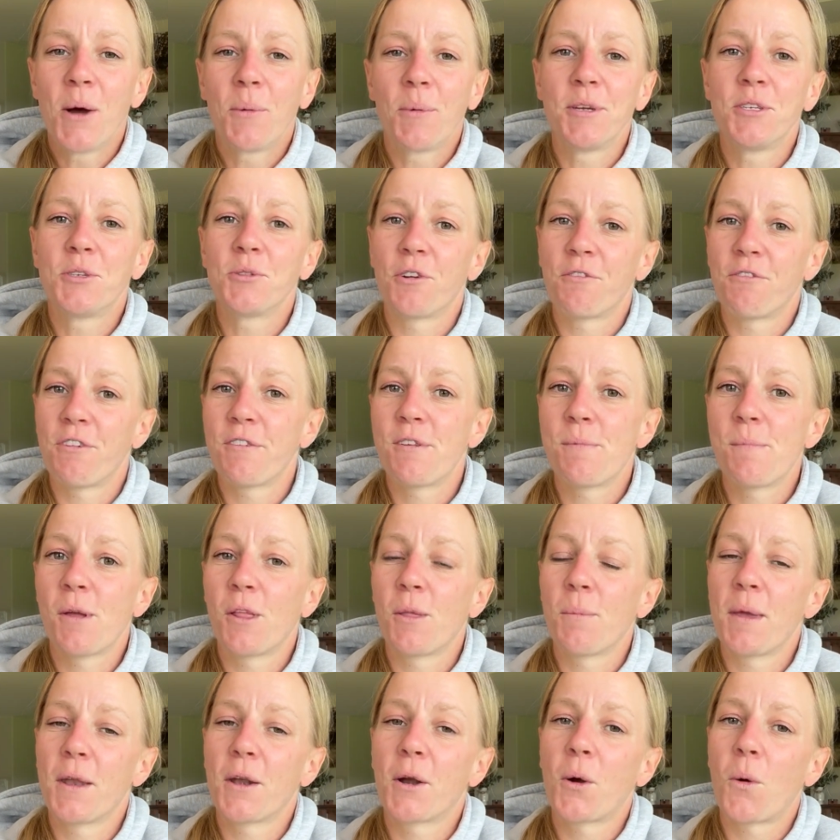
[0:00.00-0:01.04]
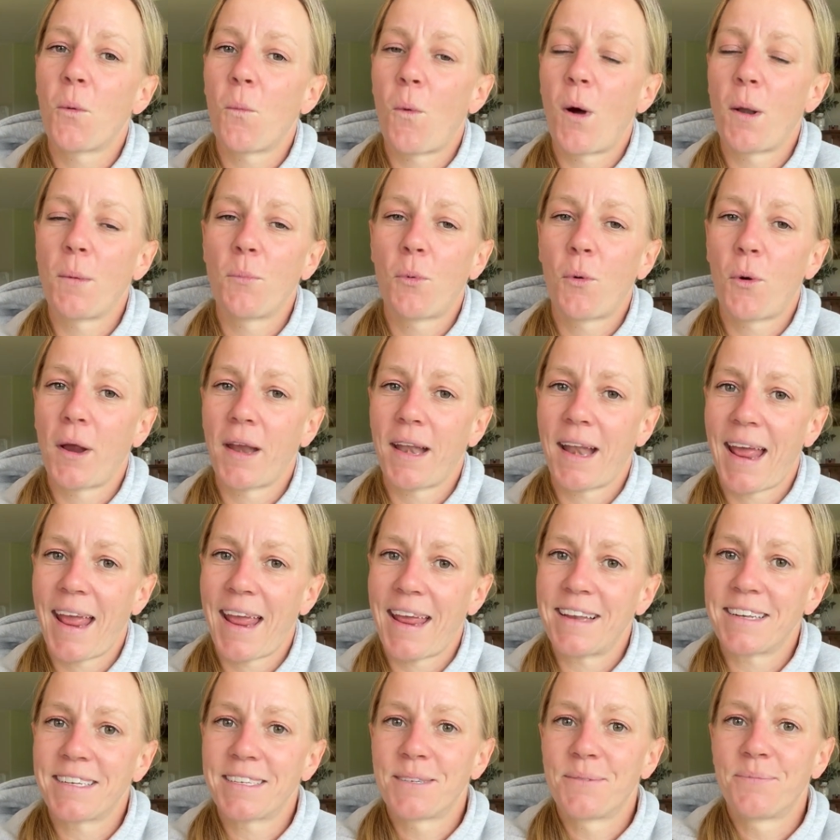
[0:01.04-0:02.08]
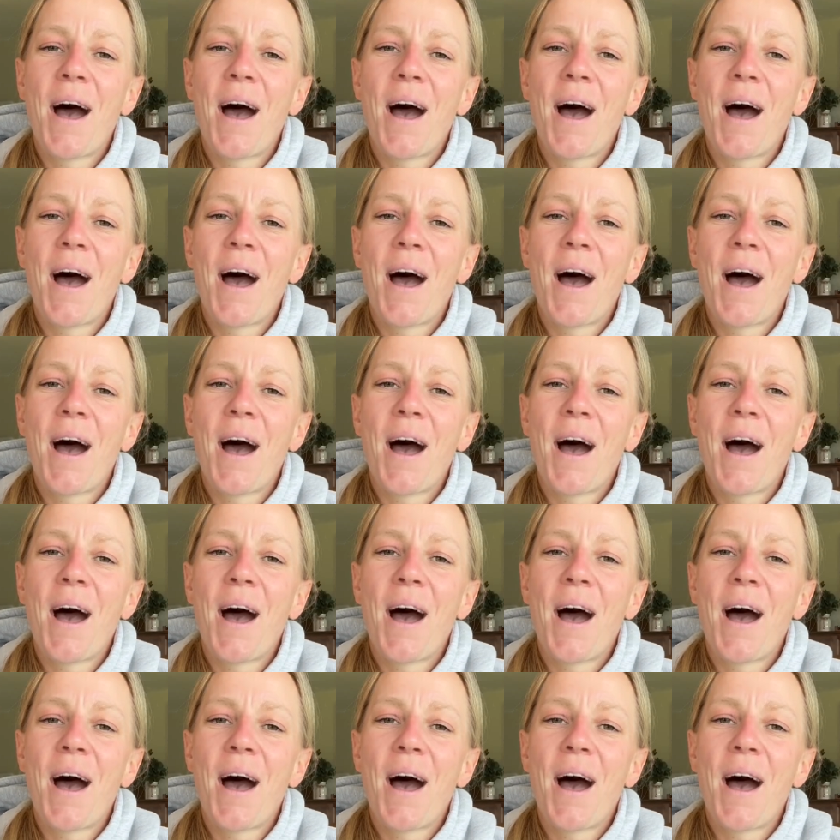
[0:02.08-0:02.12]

We do a 50 millimeter 1.8.